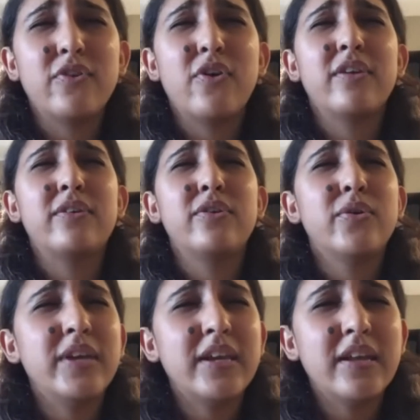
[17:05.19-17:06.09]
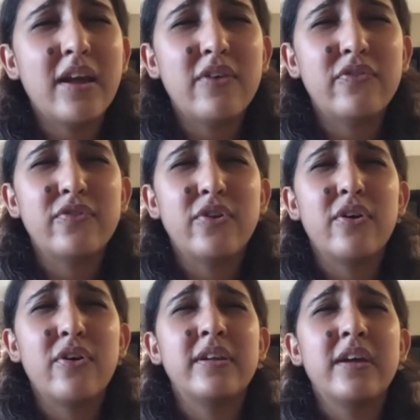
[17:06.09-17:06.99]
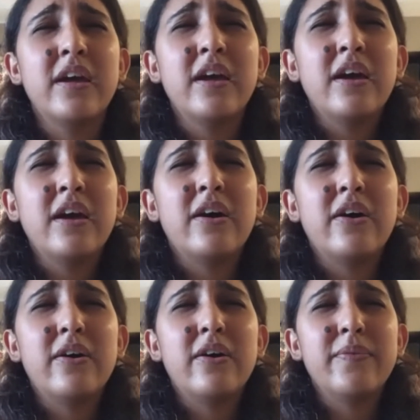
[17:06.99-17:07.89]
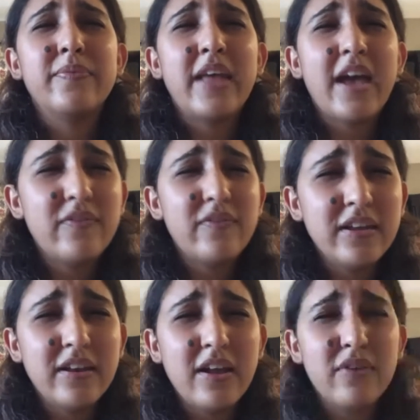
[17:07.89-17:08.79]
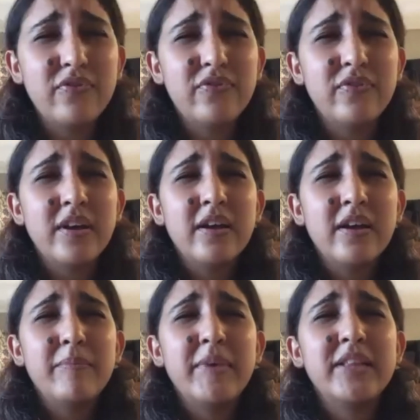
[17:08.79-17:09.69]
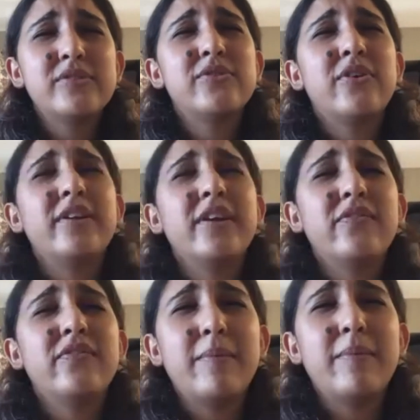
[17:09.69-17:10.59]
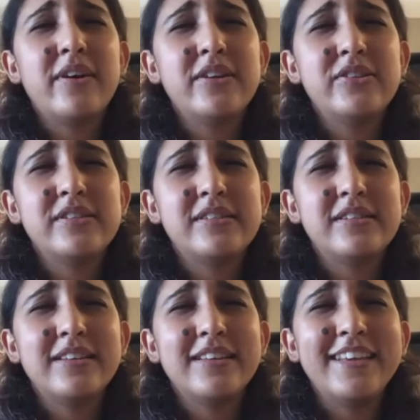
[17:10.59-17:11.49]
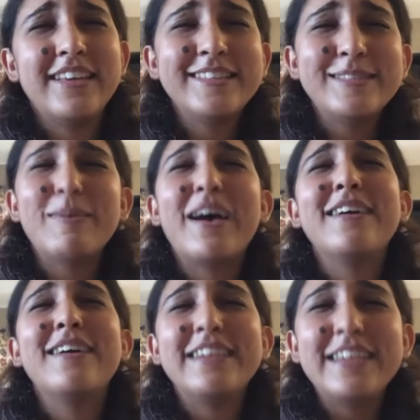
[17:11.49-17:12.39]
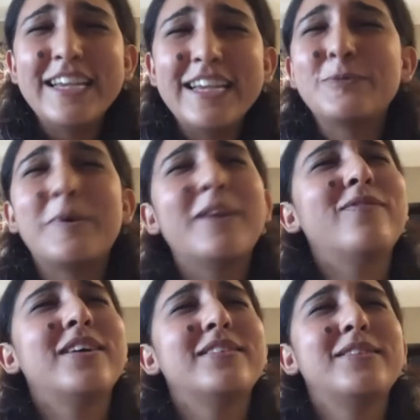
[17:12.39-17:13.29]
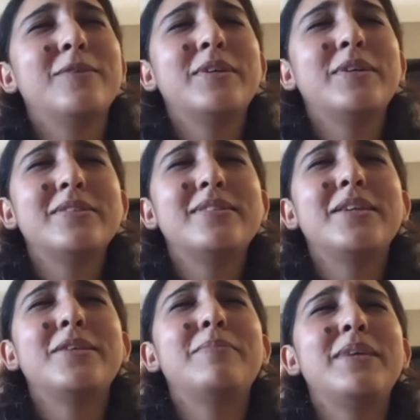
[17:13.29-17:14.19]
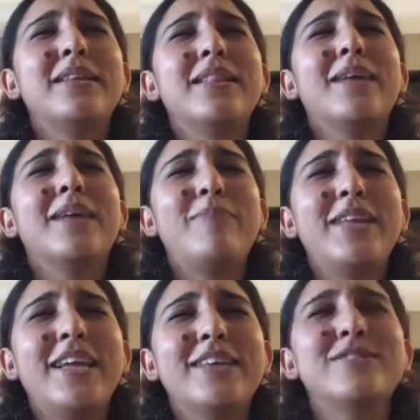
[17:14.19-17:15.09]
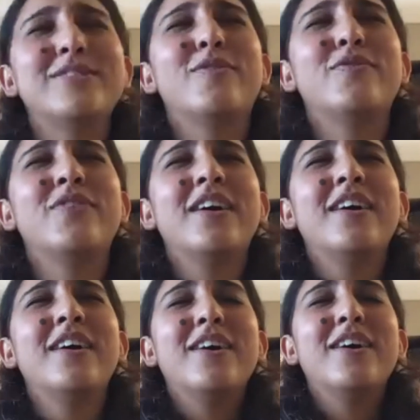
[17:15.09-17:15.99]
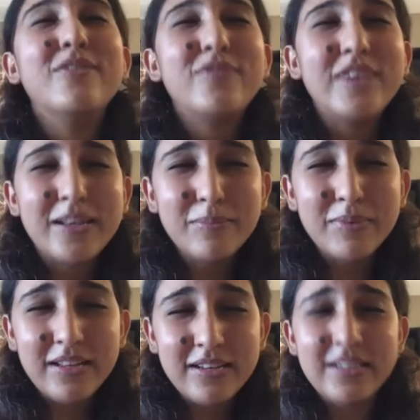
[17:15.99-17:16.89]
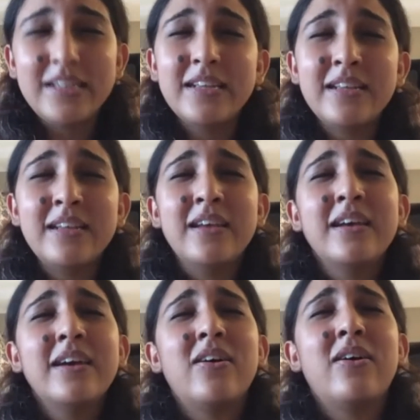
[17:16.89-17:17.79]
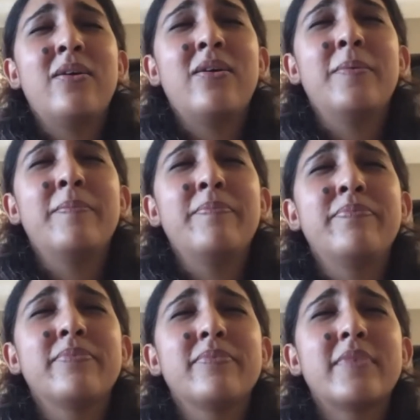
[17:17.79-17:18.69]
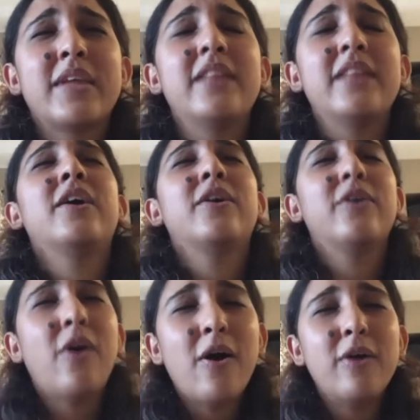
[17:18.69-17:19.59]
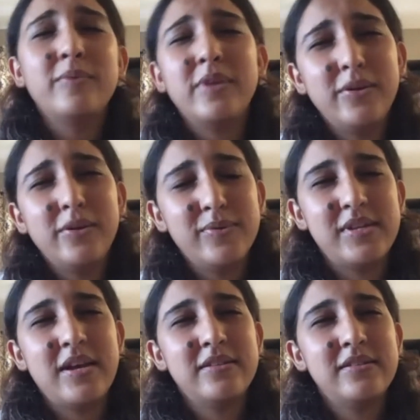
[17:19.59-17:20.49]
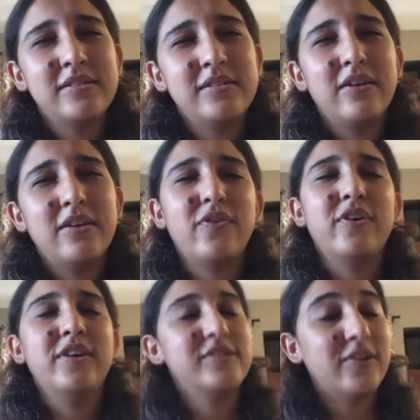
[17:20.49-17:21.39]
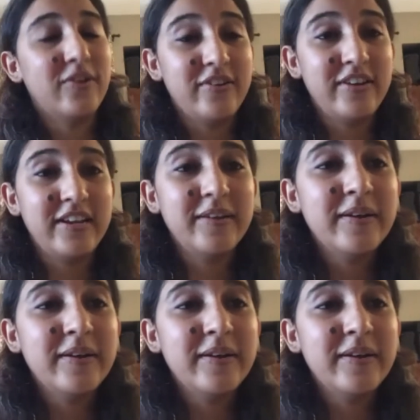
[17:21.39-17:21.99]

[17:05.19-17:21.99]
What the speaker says: not knowing enough, not having enough, may the story of Deborah just inspire each one of us that we just need to be in that place of availability, and that God will use us for his glory.